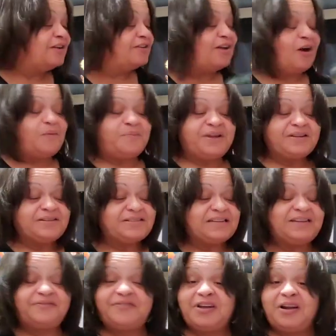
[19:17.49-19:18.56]
Don't be a
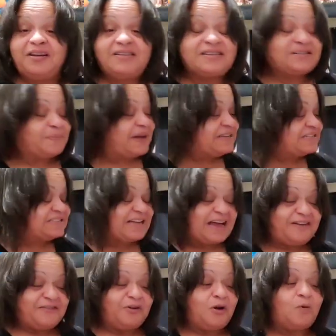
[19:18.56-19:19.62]
seat filler, a space
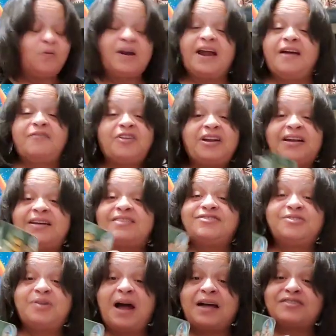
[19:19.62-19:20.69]
saver, or whatever it
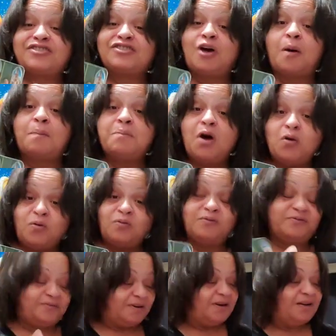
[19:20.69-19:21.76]
is. You got to start
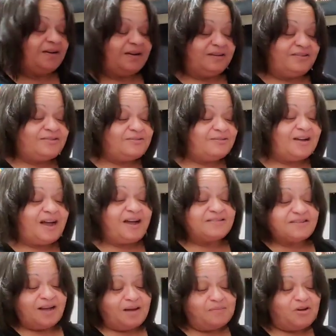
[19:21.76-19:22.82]
move. You got
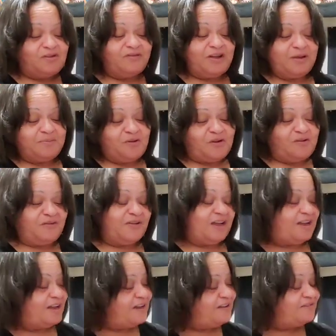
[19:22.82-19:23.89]
to move and move
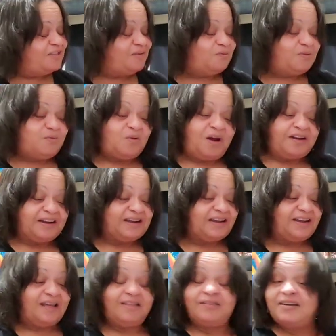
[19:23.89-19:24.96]
it. Even if we working
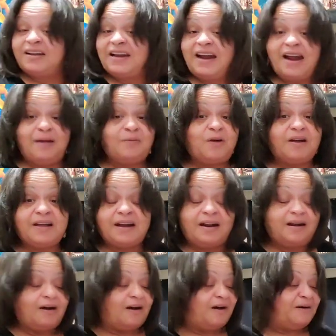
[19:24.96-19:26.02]
together, it ain't working
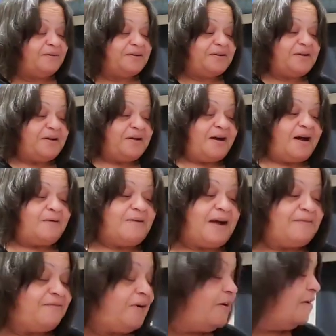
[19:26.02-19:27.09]
at all. All
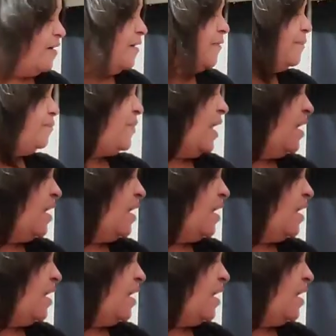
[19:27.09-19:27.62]
right, Virgo.